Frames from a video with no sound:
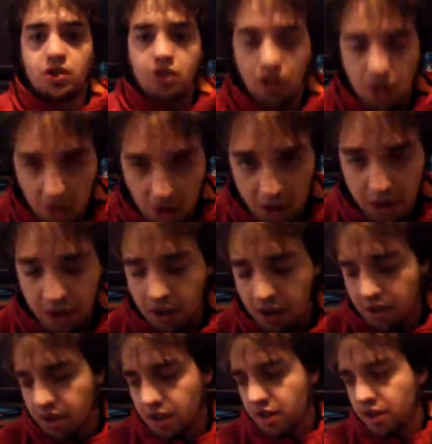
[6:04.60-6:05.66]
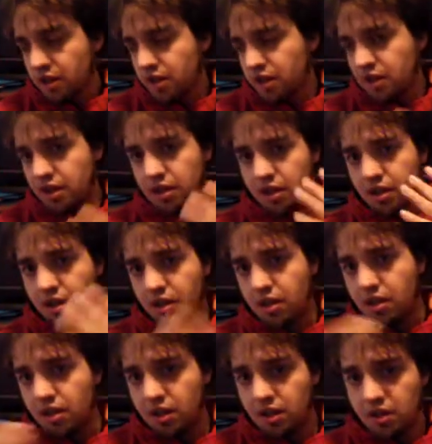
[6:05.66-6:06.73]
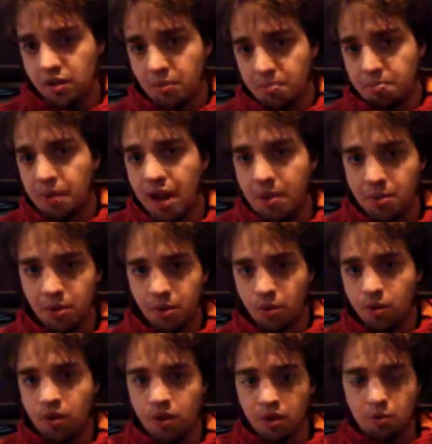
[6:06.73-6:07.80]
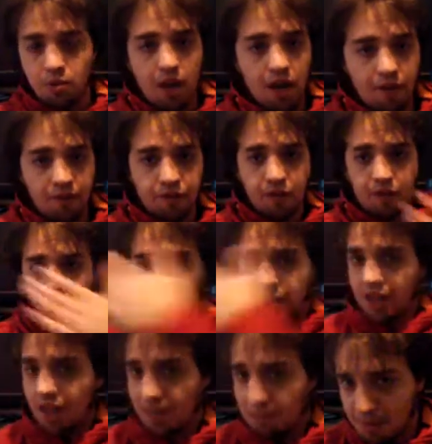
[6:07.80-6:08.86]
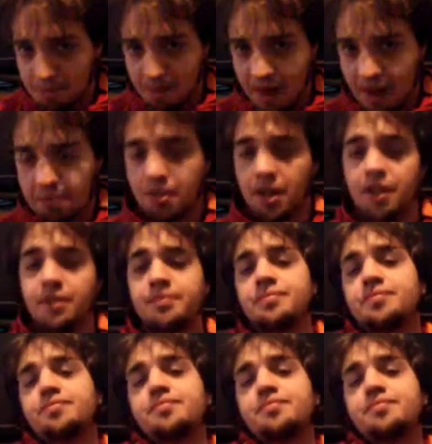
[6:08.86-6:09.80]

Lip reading: turned the Batman lore around from the campy Batman.